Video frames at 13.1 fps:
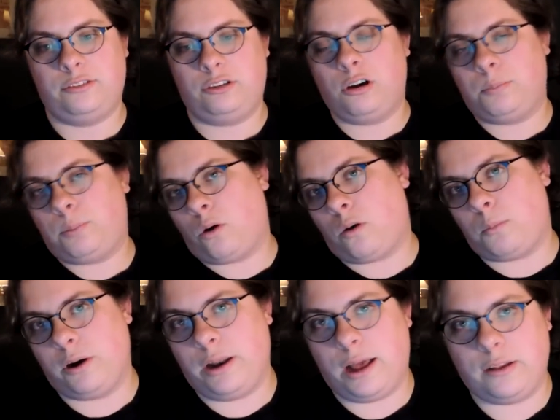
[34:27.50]
Sarah
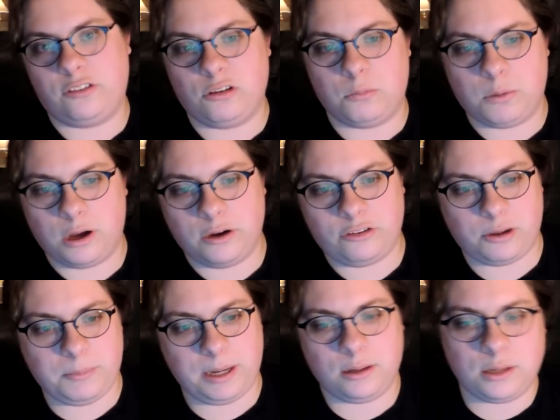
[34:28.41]
Palmer, not so
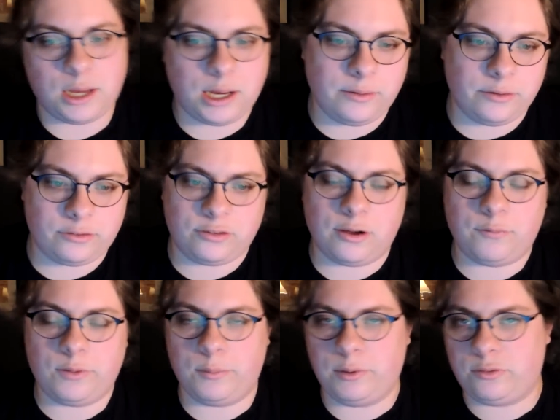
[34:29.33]
much. I mean, a lot of the
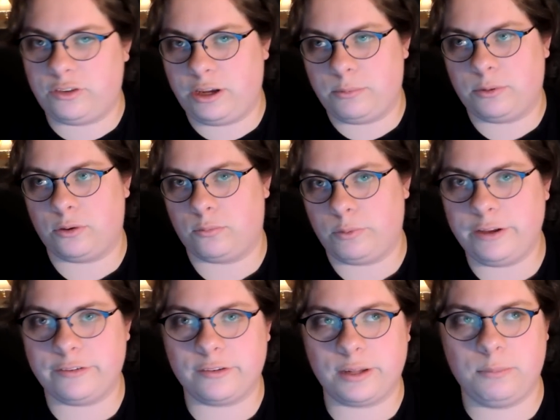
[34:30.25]
stuff that we've seen with her
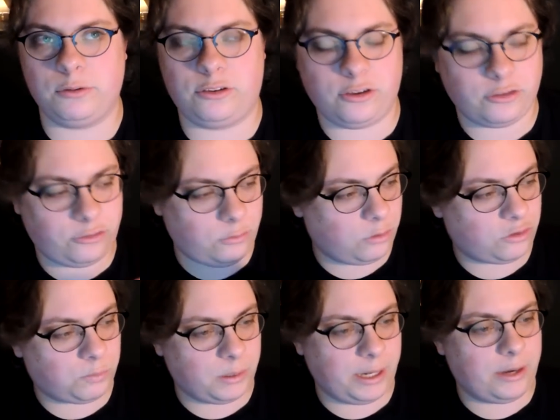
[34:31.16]
recently was just to
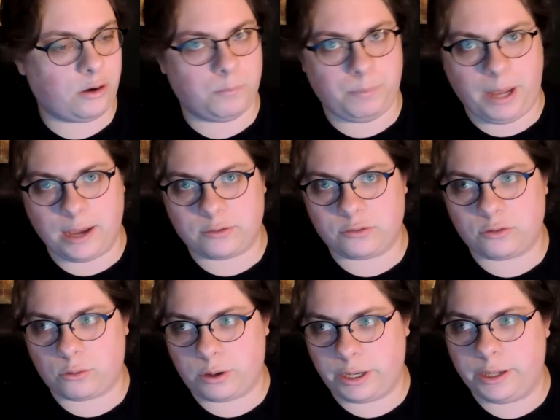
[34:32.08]
explain her
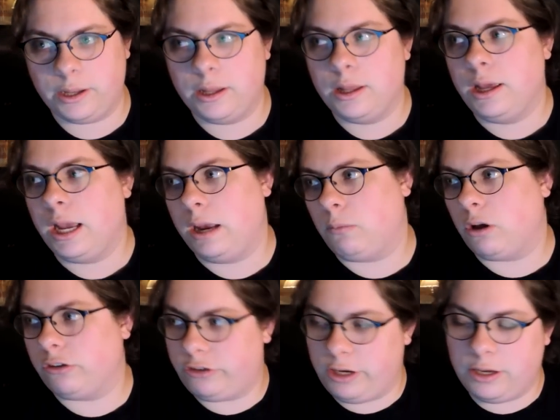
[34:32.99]
backstory. And
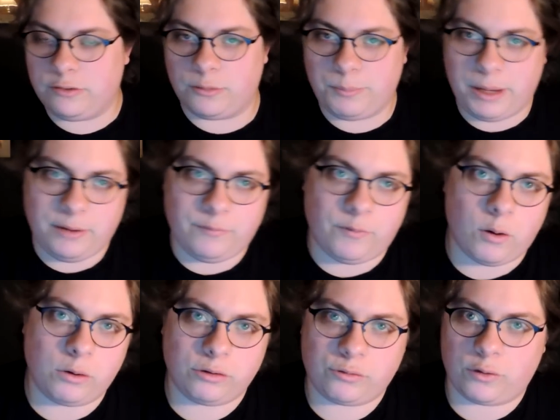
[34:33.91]
while she is a main
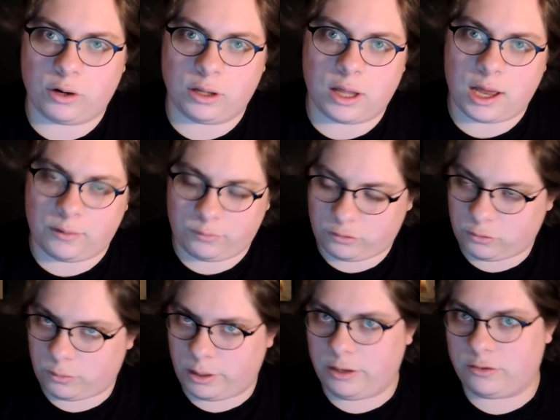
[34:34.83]
focus for a lot of
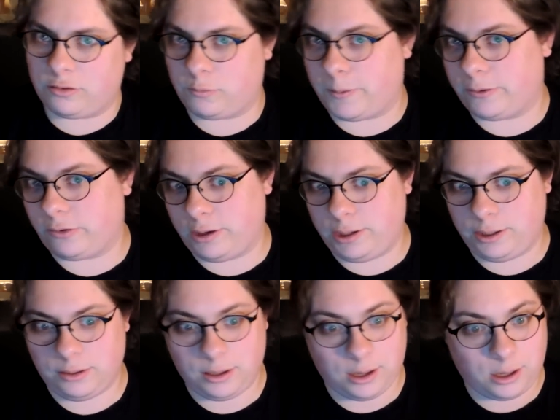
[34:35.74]
stories,
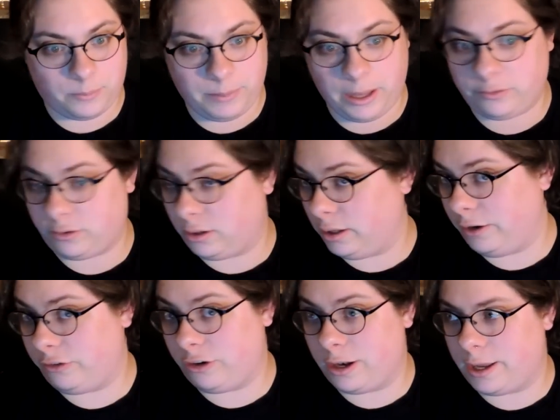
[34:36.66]
especially um,
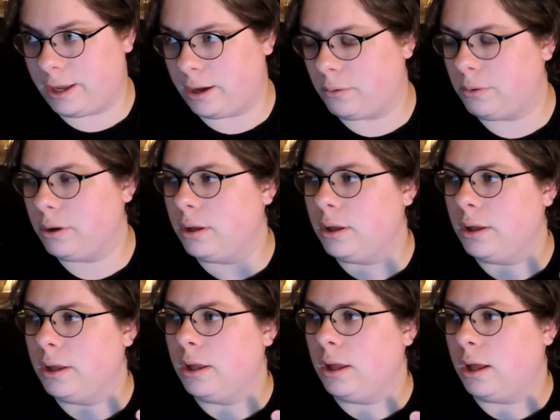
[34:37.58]
Escalation now,
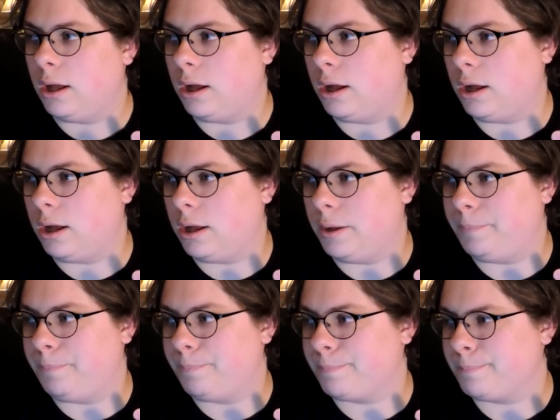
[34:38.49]
uh,